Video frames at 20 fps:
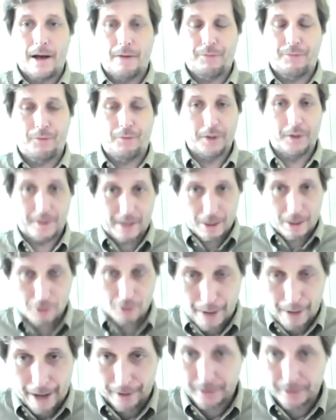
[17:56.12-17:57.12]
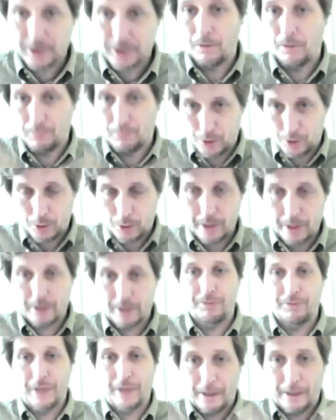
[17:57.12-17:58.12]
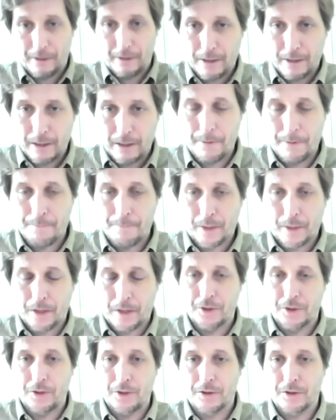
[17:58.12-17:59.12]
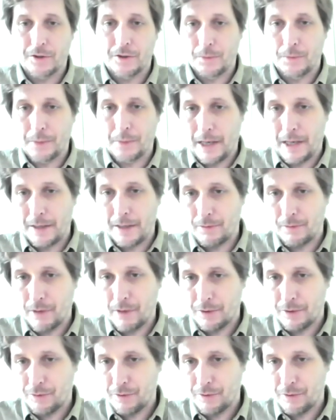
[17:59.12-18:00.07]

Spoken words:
for the central bank. So do you intervene? Do you assume the lender of last